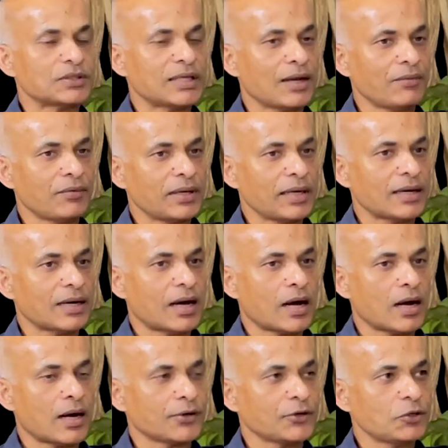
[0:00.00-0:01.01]
was never an
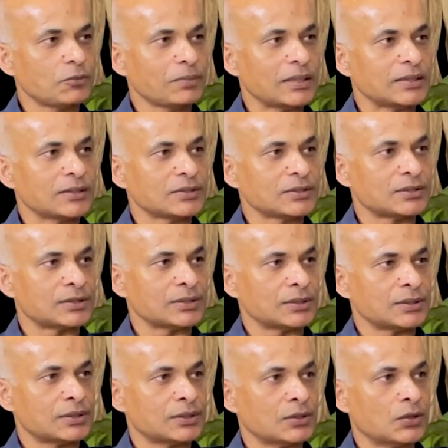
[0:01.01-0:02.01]
argument
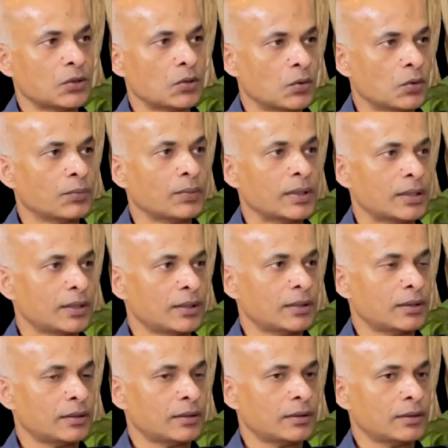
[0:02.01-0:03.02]

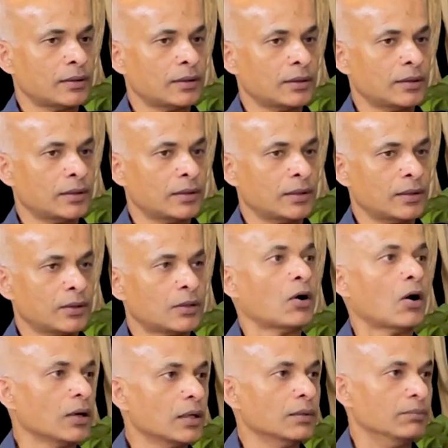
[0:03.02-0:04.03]
over a
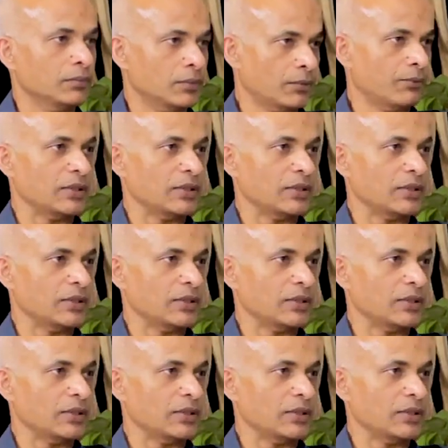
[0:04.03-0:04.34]
column